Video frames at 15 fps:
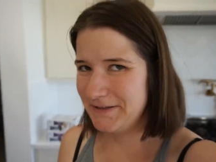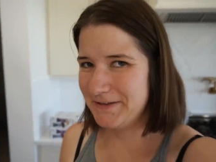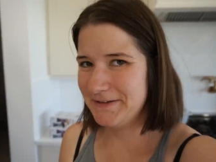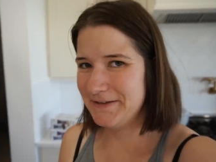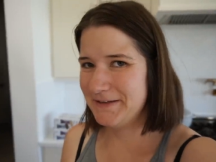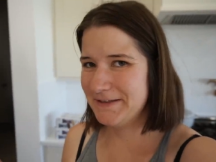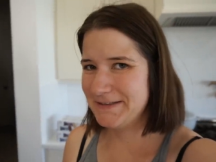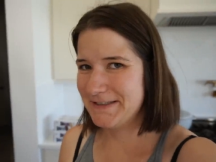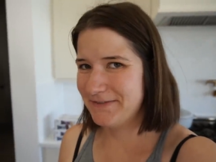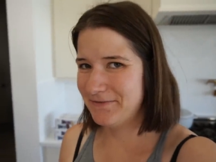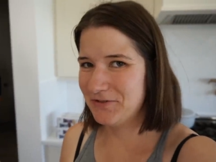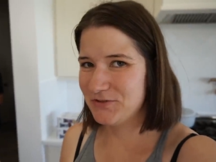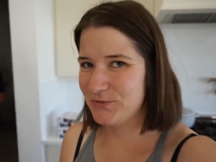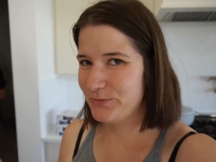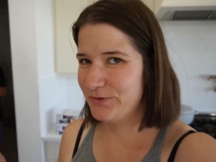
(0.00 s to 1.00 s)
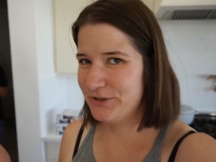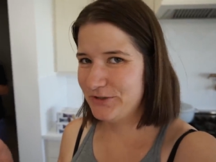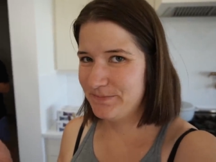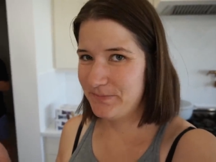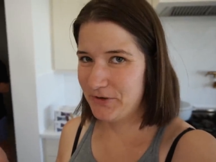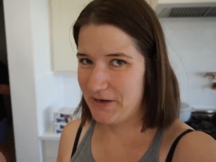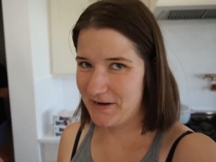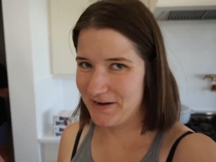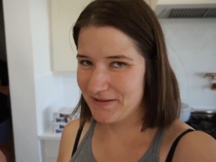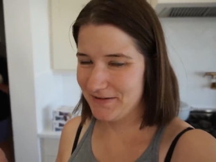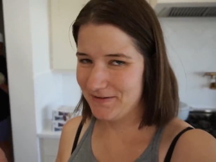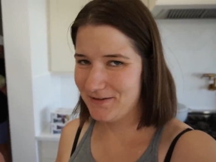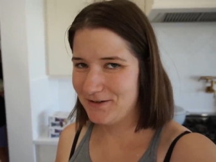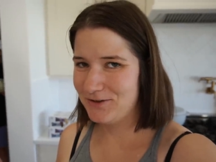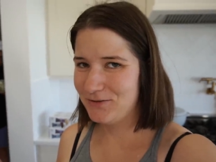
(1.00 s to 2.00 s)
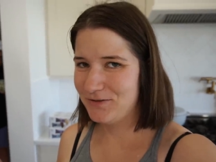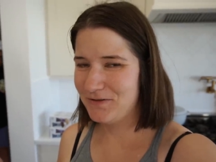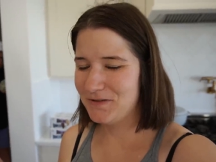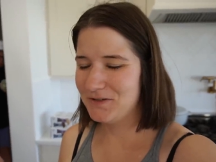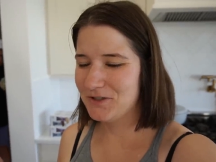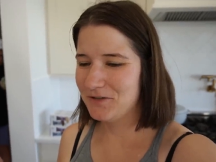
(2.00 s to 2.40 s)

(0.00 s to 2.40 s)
and the kids have this weird prank that they do with each